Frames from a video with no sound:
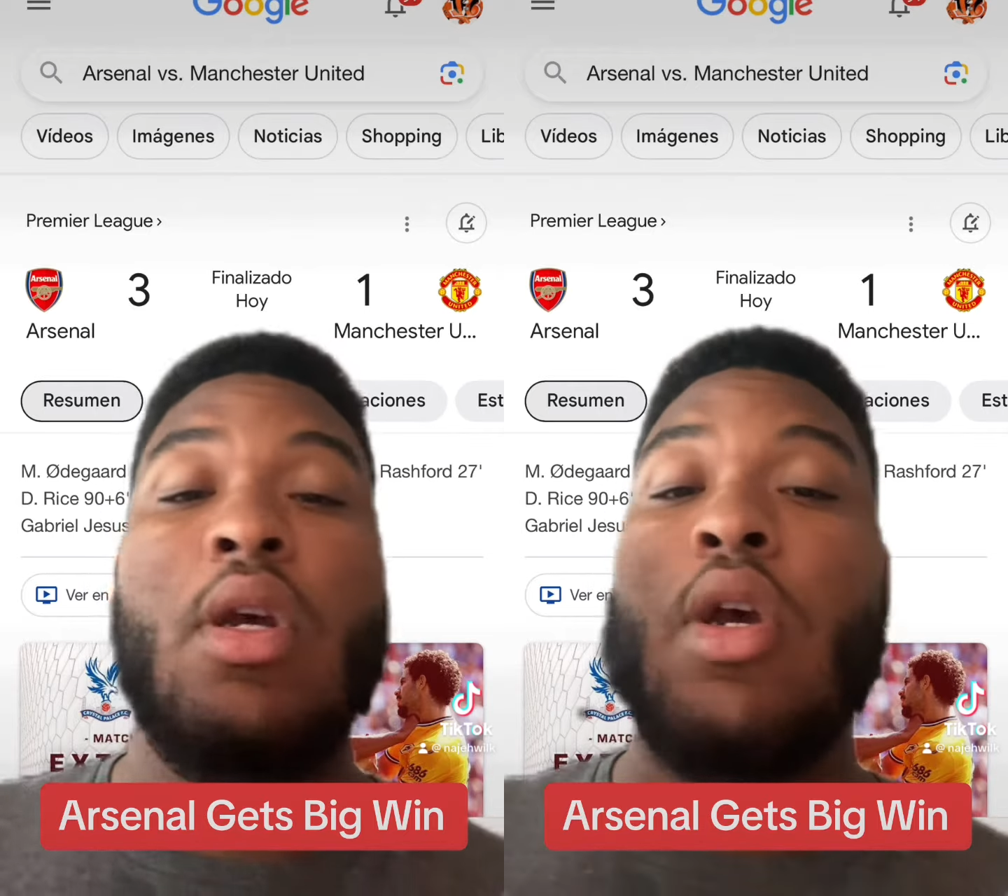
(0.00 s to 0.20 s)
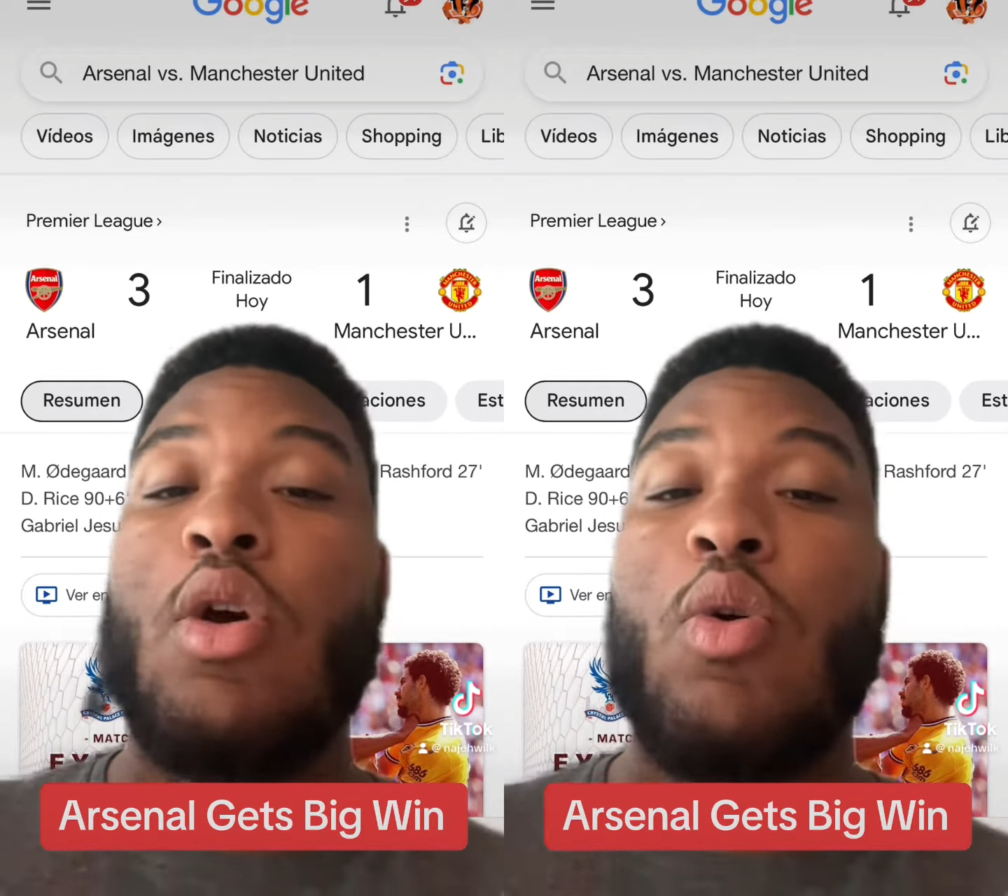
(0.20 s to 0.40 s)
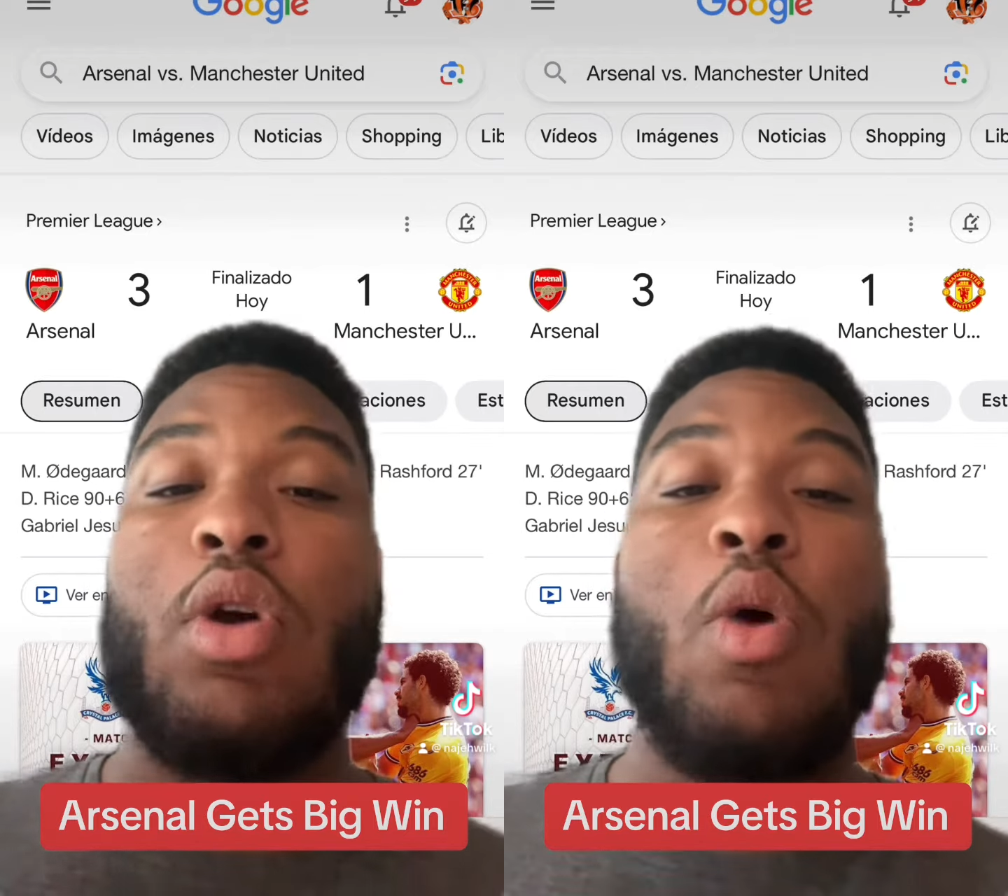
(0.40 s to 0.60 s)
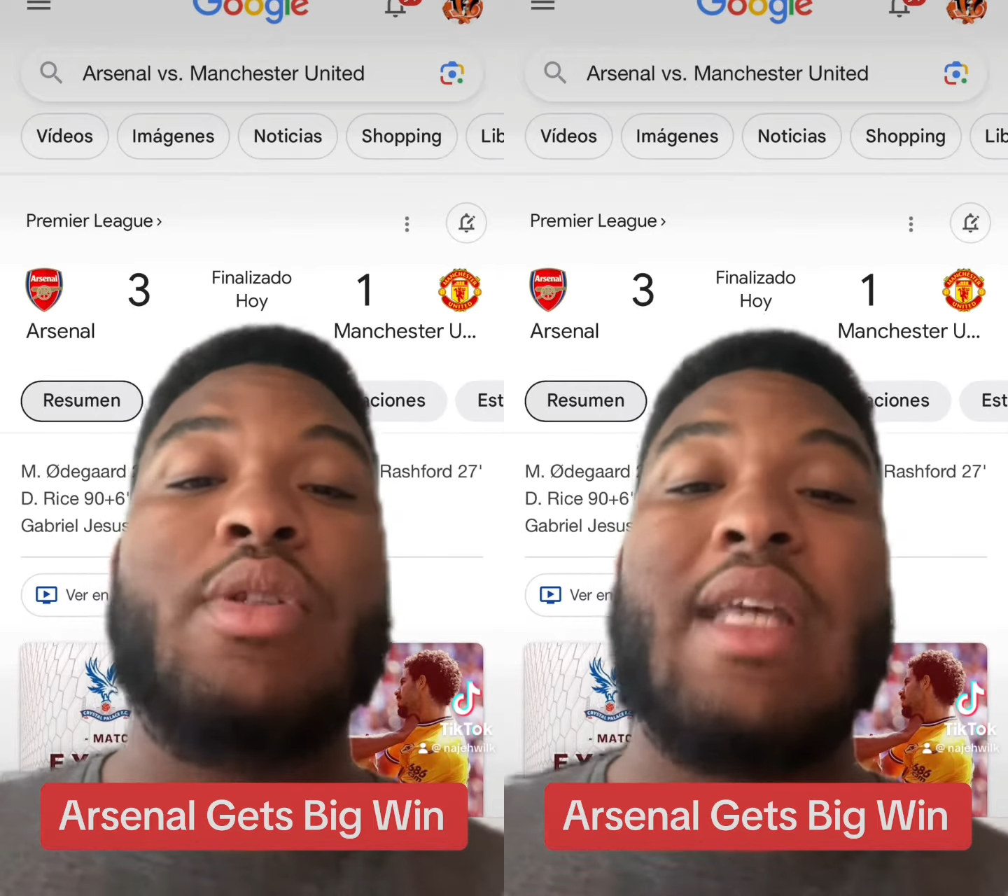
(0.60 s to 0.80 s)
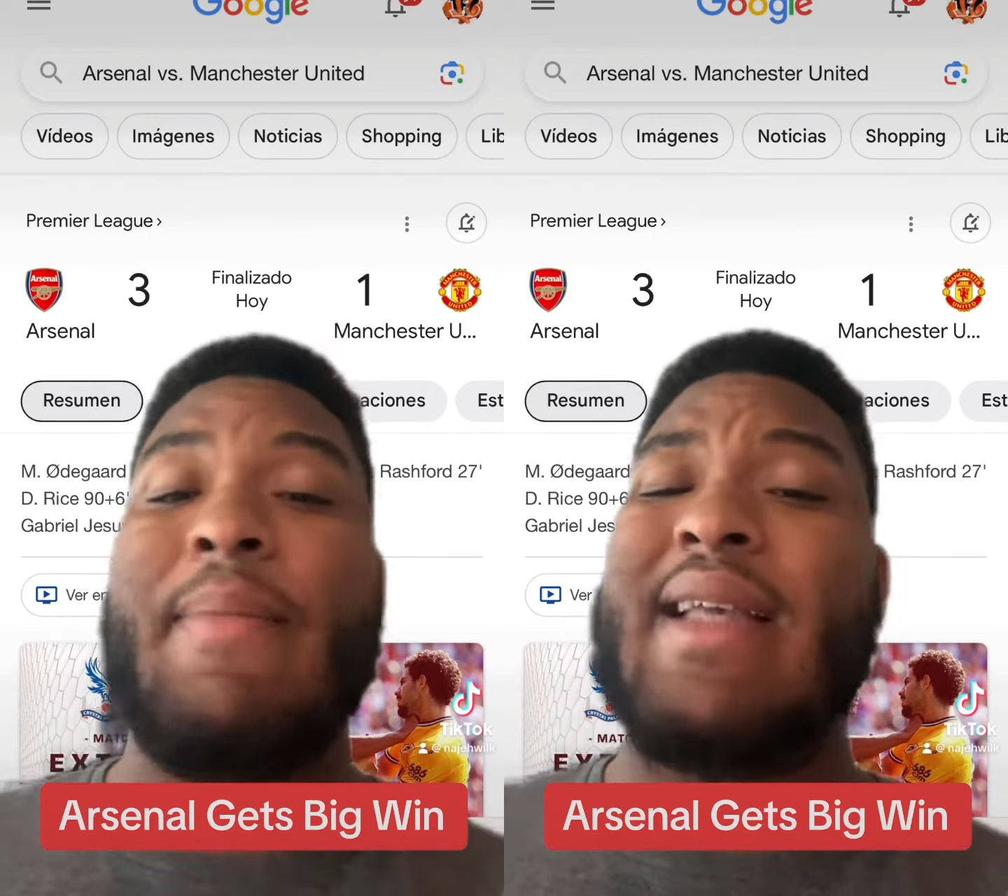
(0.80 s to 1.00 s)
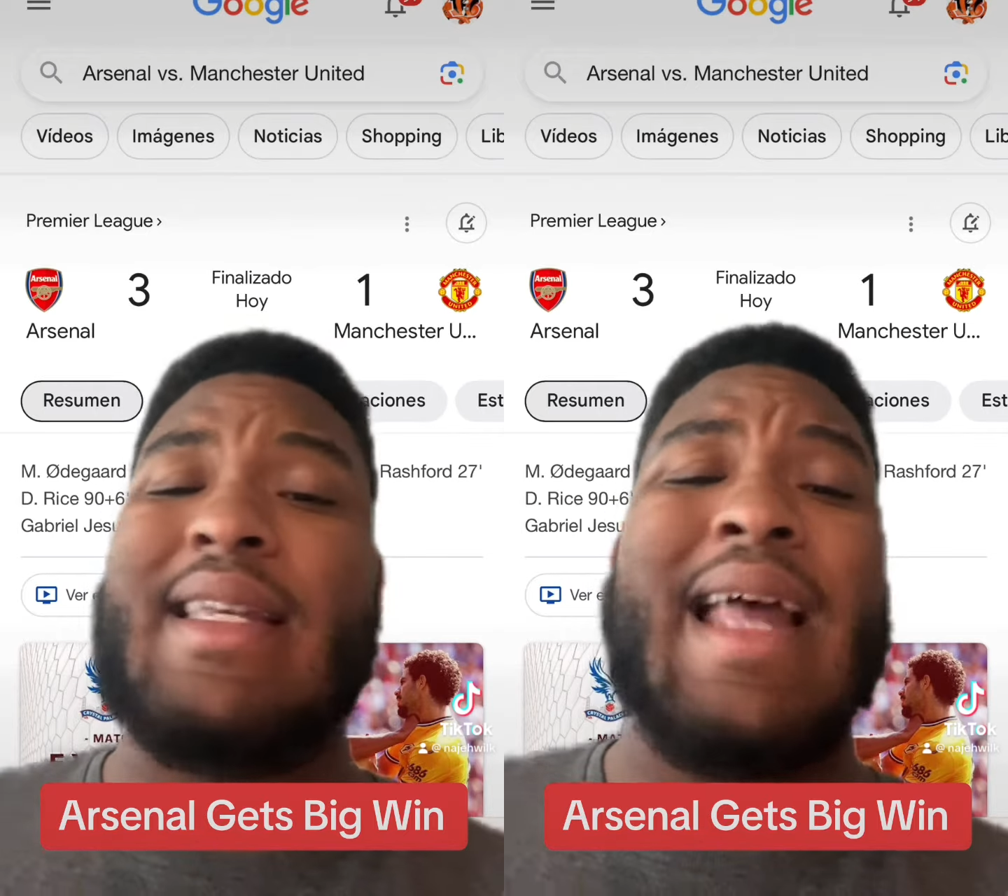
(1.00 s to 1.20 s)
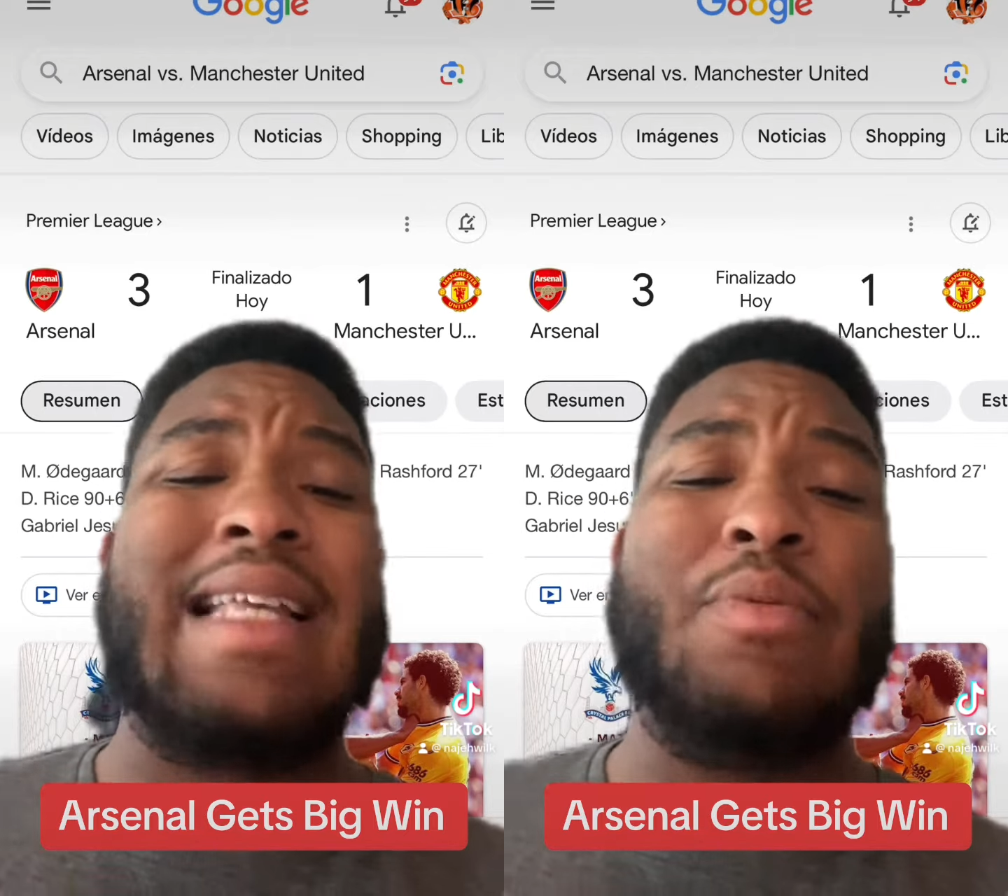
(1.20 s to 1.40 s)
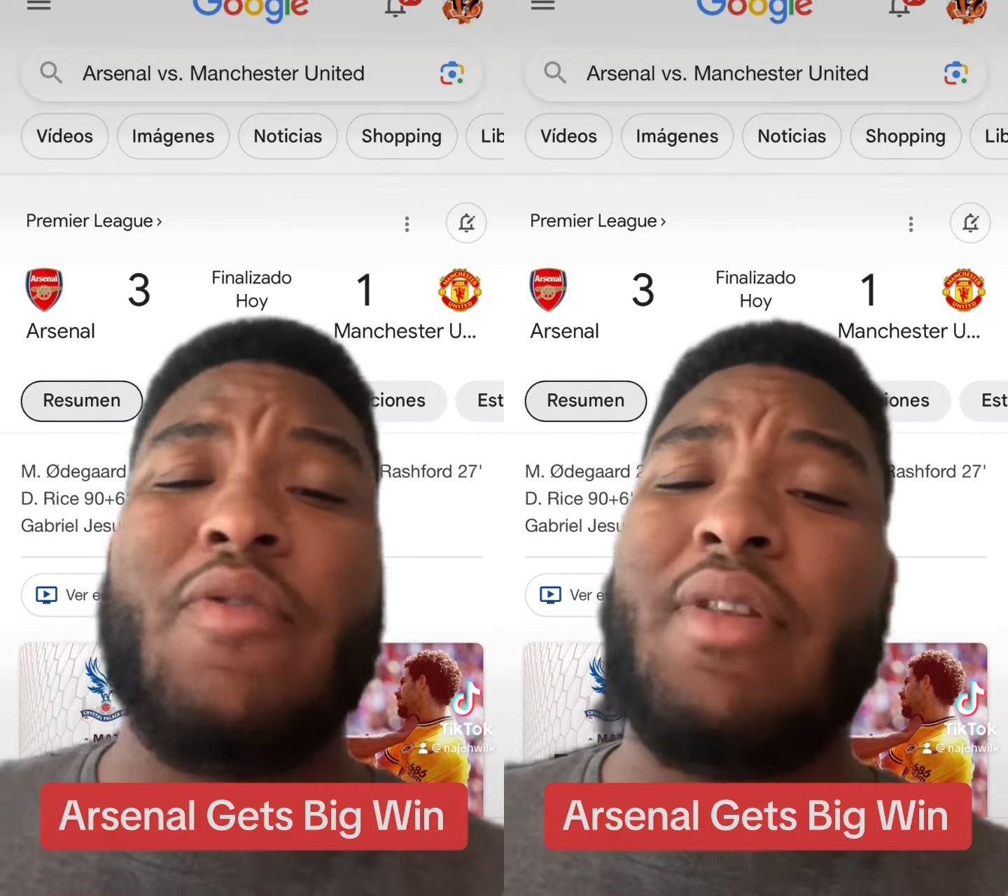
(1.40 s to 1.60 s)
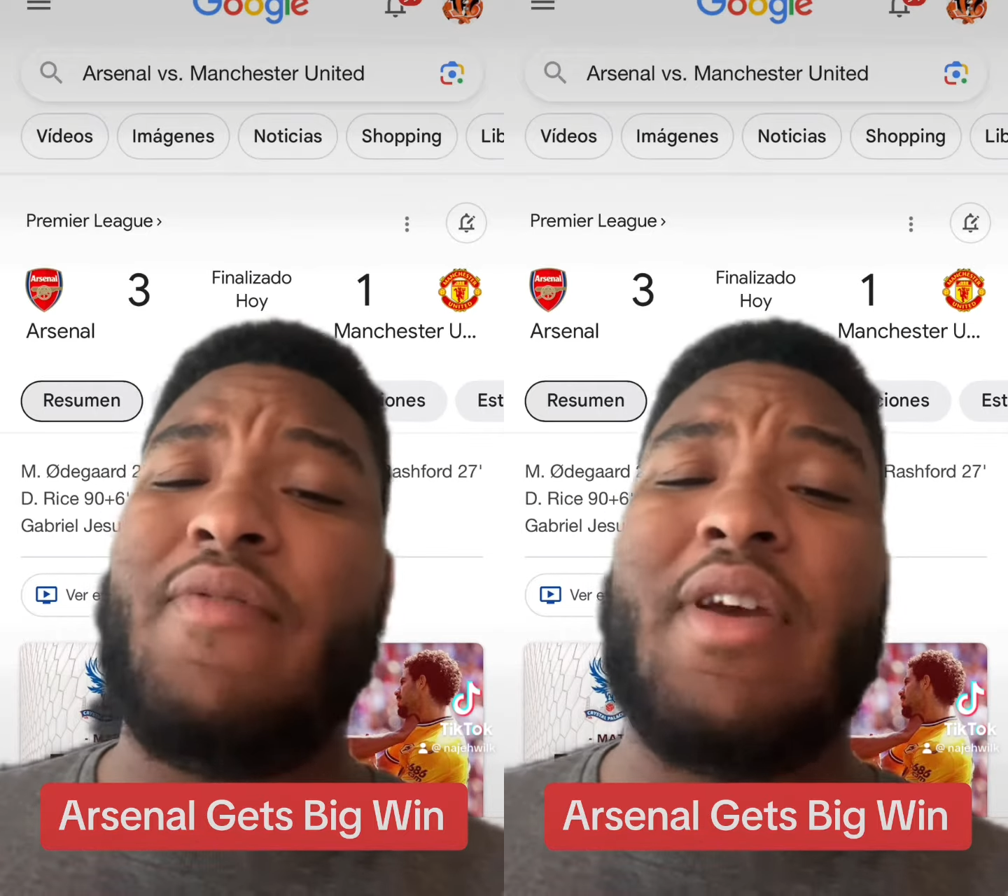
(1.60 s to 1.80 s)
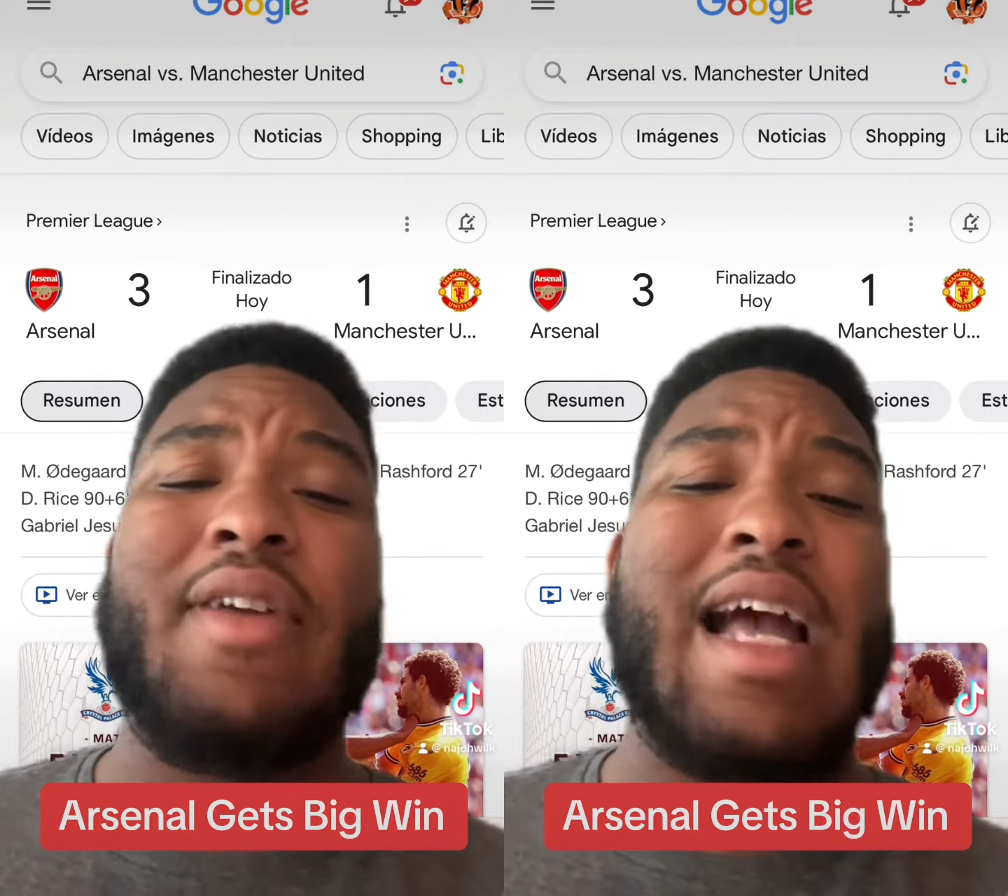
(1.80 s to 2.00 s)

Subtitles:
who goes in, makes a nice move on the defender,